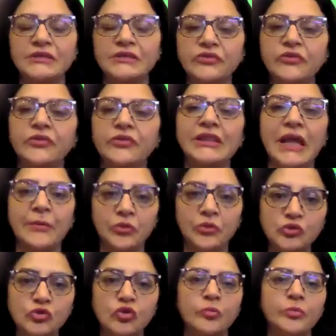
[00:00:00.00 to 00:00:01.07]
So with
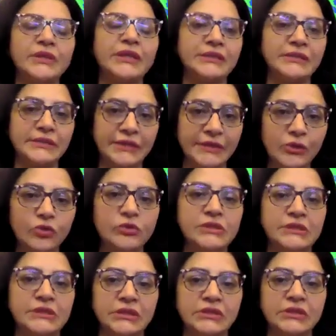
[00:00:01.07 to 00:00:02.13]
laparoscopy, that is keyhole
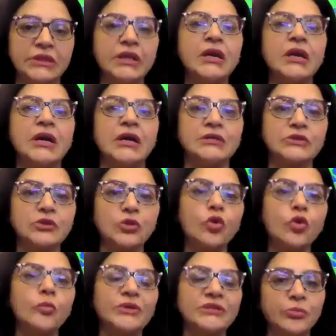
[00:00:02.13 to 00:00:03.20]
surgery, a
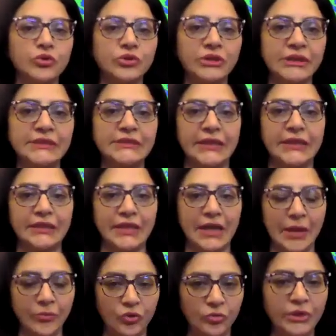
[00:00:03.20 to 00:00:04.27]
scope is put inside the
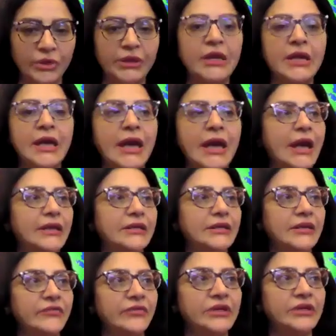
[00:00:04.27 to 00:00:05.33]
abdomen, and
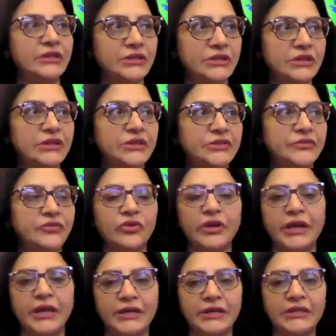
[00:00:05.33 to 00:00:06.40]
even a search for
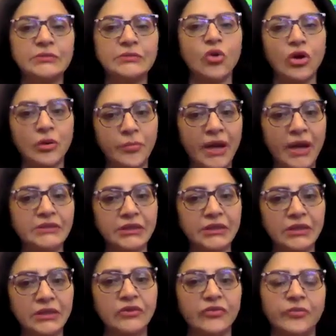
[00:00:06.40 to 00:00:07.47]
any small
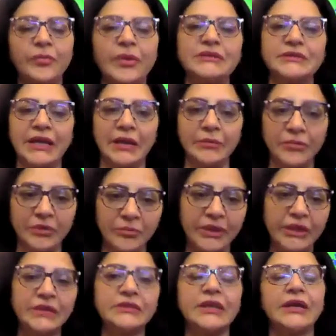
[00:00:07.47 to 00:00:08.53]
particle of pus can be
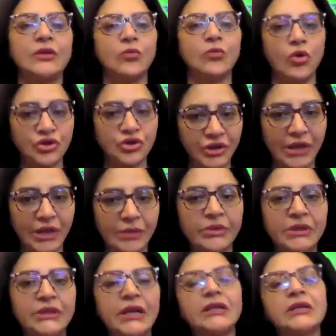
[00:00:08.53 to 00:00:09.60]
made, and a wash can be
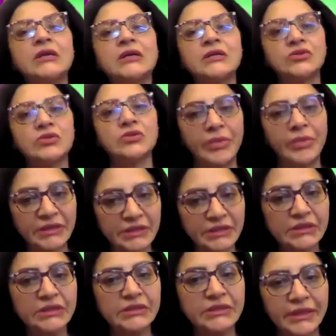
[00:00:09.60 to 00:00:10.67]
done. So better
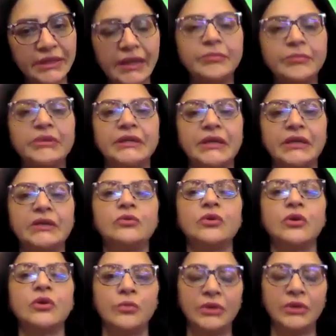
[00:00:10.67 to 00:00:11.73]
surgery can be done
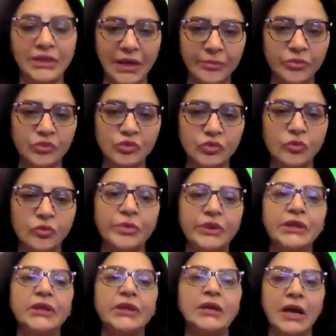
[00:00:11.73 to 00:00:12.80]
with
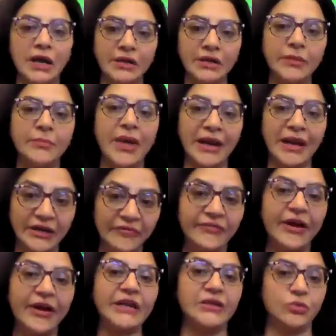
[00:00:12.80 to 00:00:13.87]
laparoscopy under
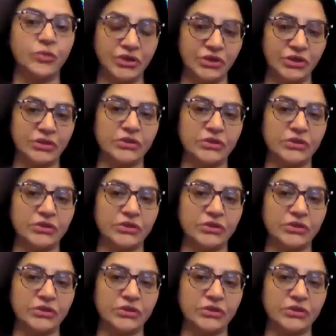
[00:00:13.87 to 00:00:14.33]
magnified vision.